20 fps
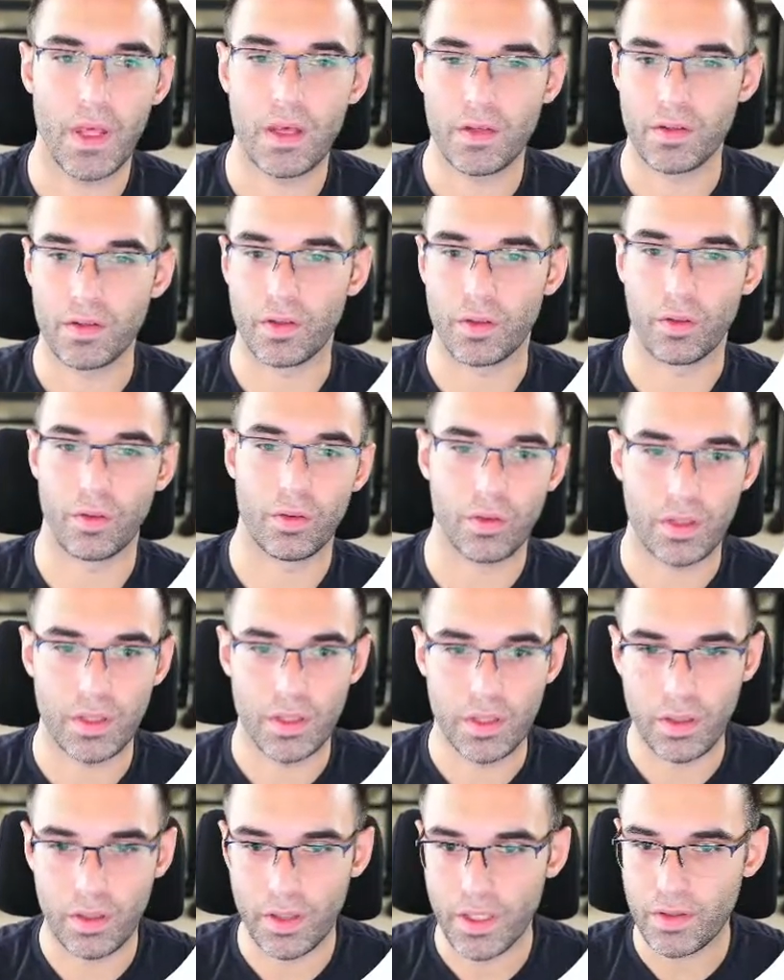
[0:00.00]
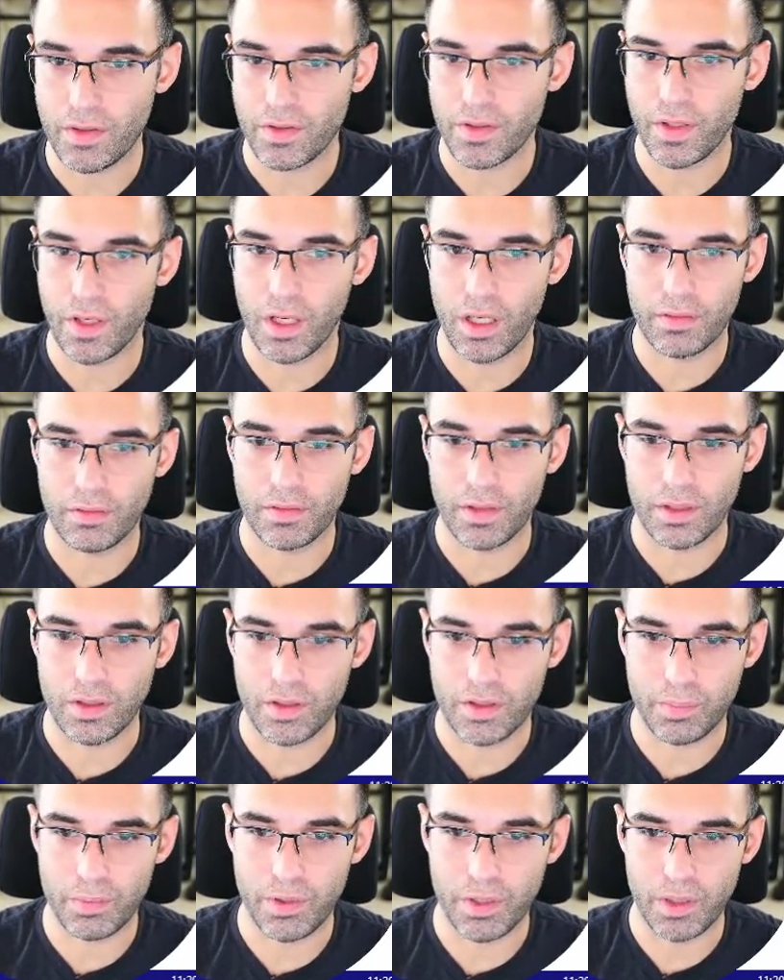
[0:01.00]
So, here's Dawn. It
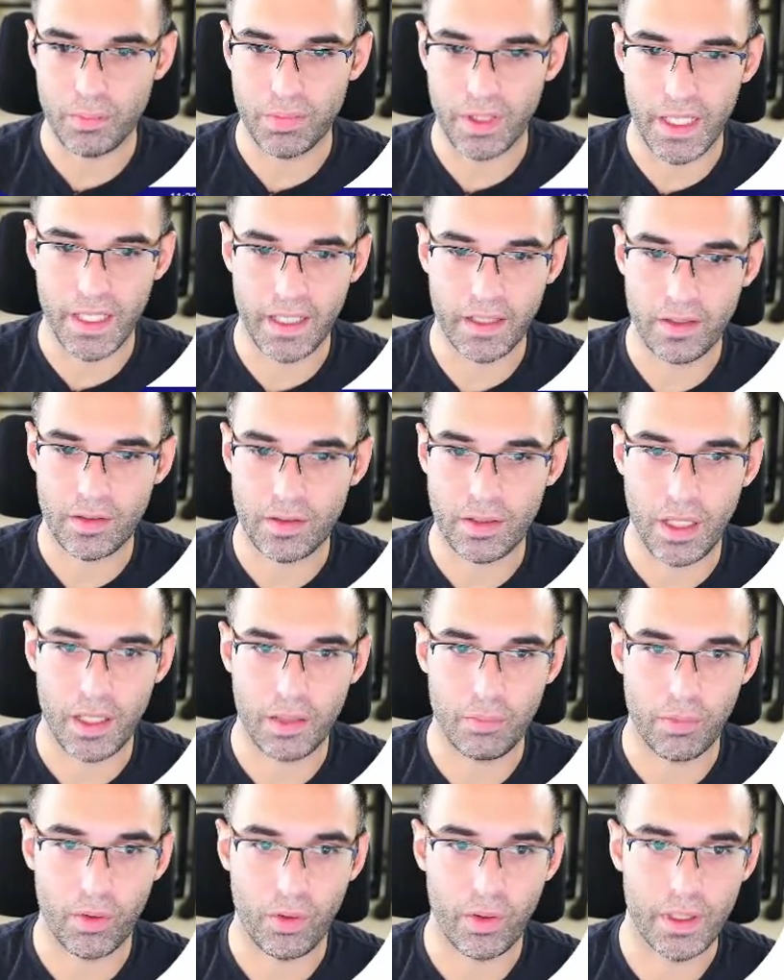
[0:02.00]
looks pretty bland, kind of boring.